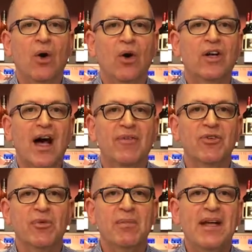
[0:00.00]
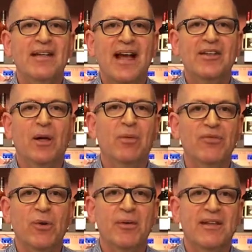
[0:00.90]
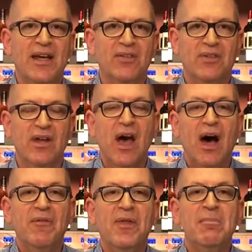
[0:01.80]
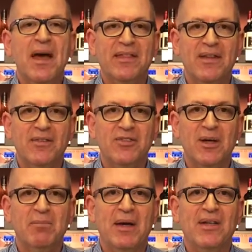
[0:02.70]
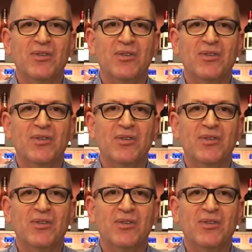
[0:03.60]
All cavas are made in that double fermentation of the method of champagne,